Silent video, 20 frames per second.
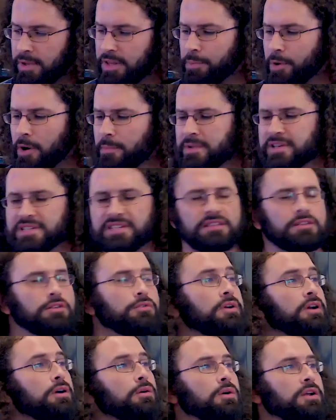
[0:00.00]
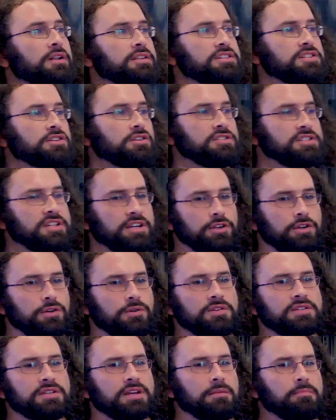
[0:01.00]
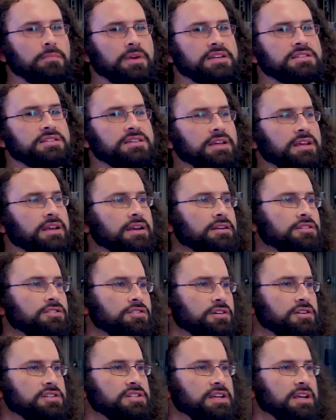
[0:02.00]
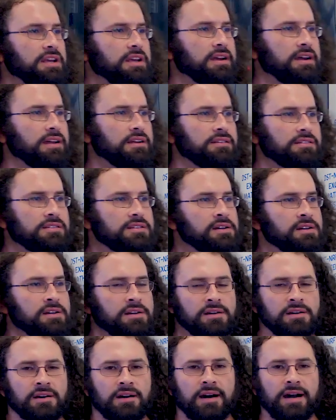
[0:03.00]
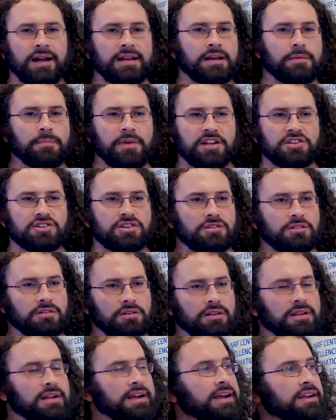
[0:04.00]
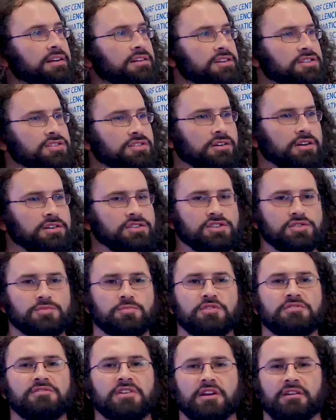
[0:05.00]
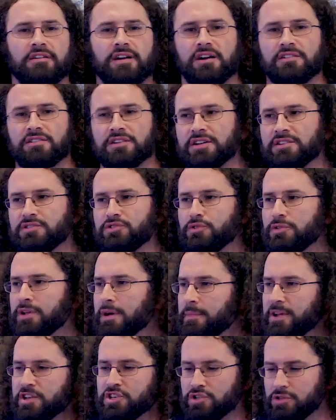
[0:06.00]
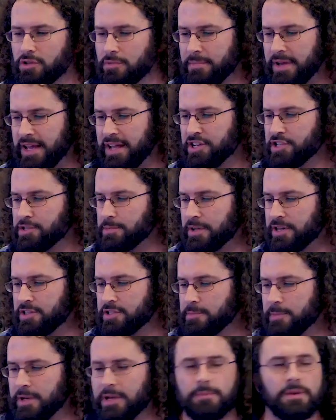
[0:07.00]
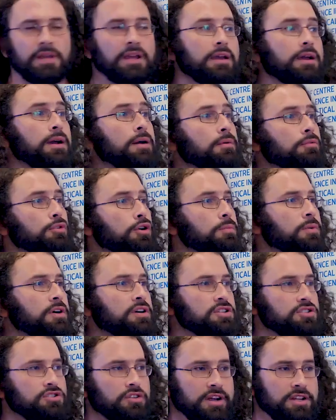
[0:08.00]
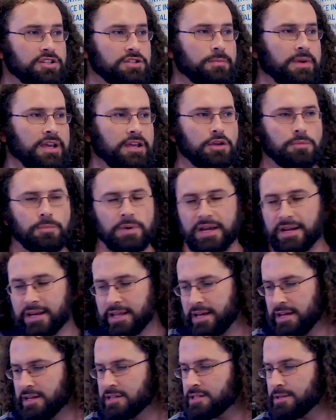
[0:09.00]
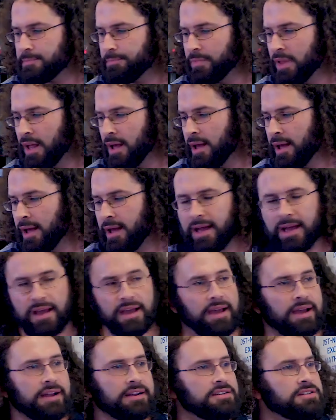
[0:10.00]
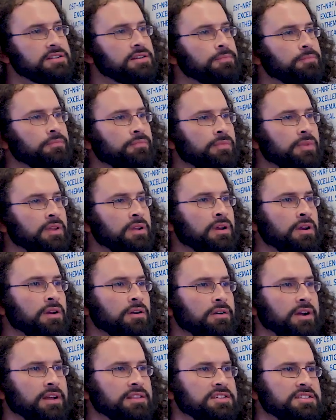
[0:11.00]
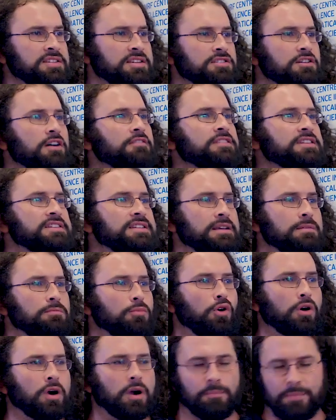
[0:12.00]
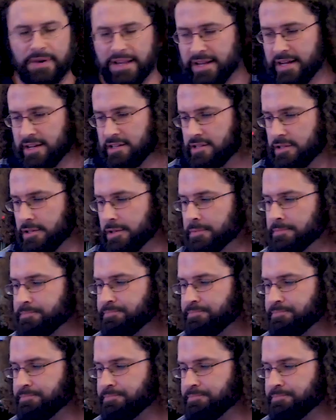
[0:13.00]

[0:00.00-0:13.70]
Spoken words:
But the problem is that the real world is continuous and messy and dirty and high-dimensional, and it's not just moving around a two-dimensional maze, but it's maybe a robot trying to make you pancakes. And this is obviously more complicated.